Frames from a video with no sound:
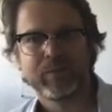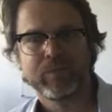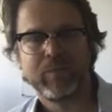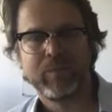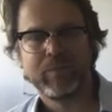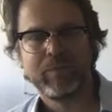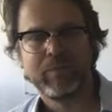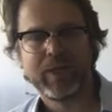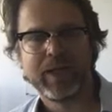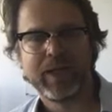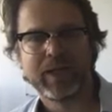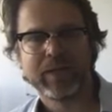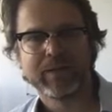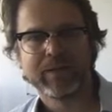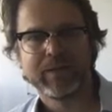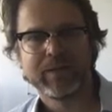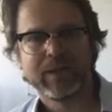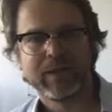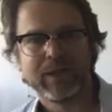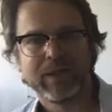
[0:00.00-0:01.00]
But
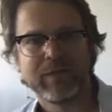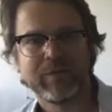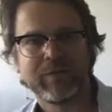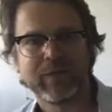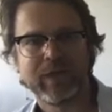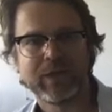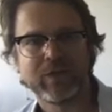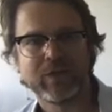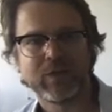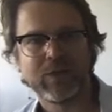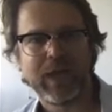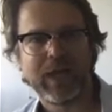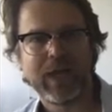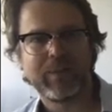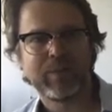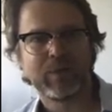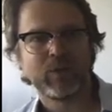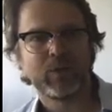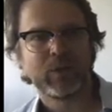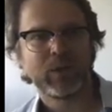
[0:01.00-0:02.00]
if they do
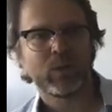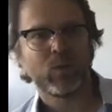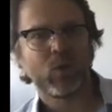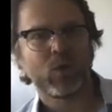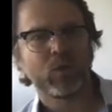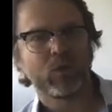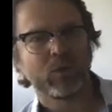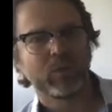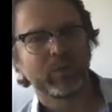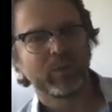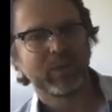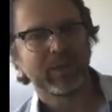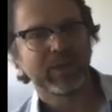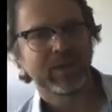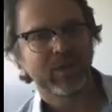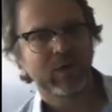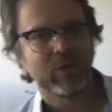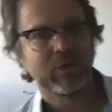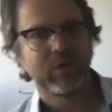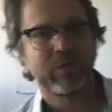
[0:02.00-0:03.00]
happen, we won't be
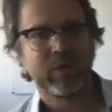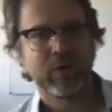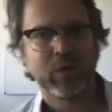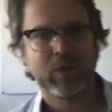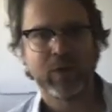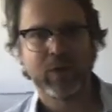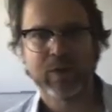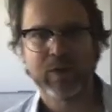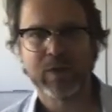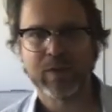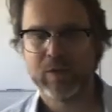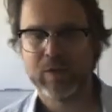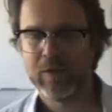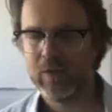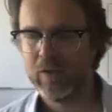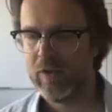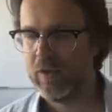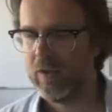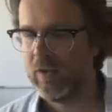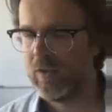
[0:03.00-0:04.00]
so focused.
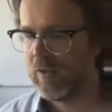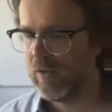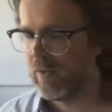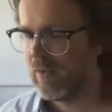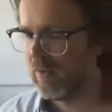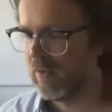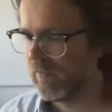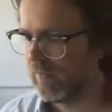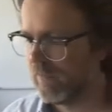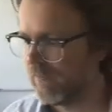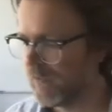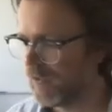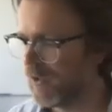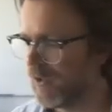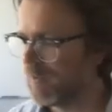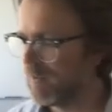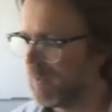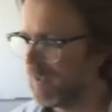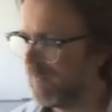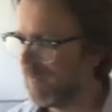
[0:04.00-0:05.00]

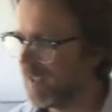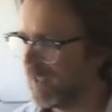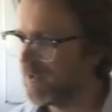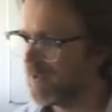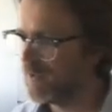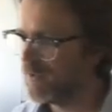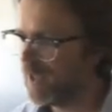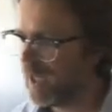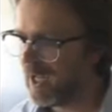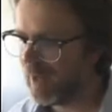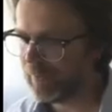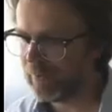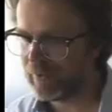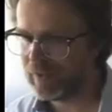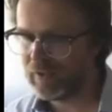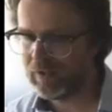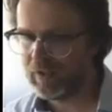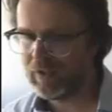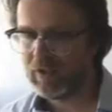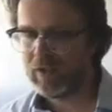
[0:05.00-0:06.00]
If they do
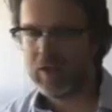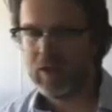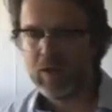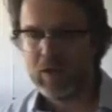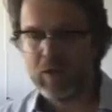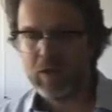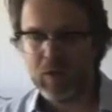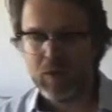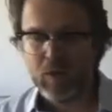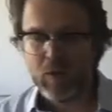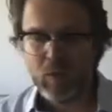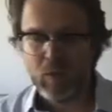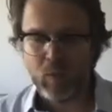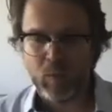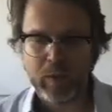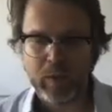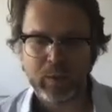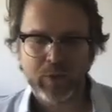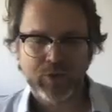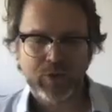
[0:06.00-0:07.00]
happen,
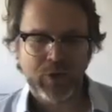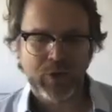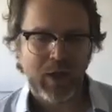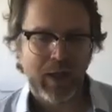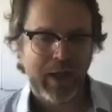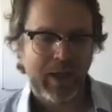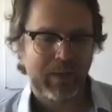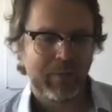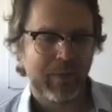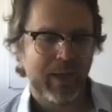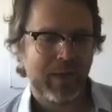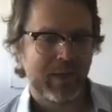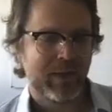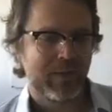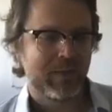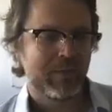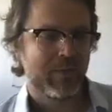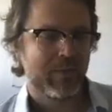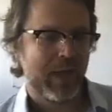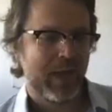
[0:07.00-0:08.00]
we will try and make
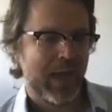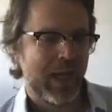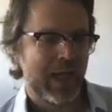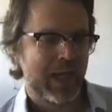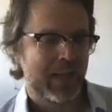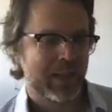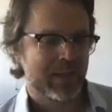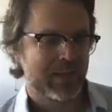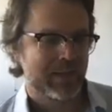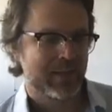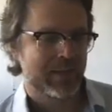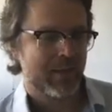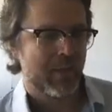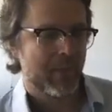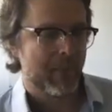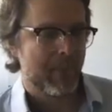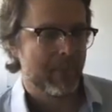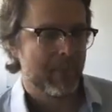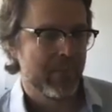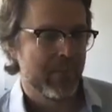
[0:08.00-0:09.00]
them as
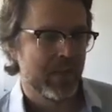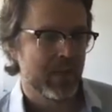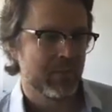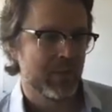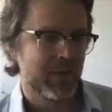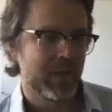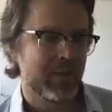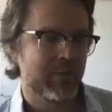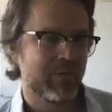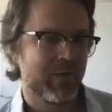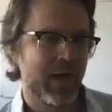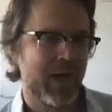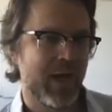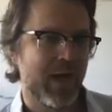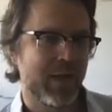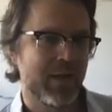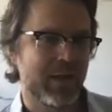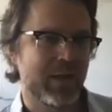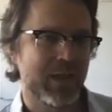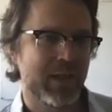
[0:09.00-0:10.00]
minimally
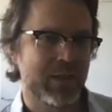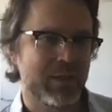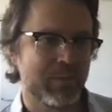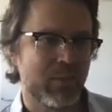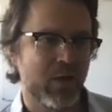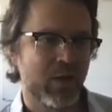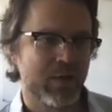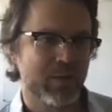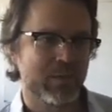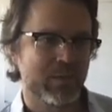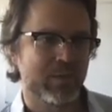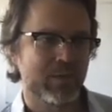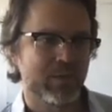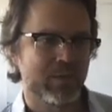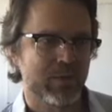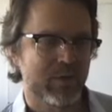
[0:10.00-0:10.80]
violent as possible.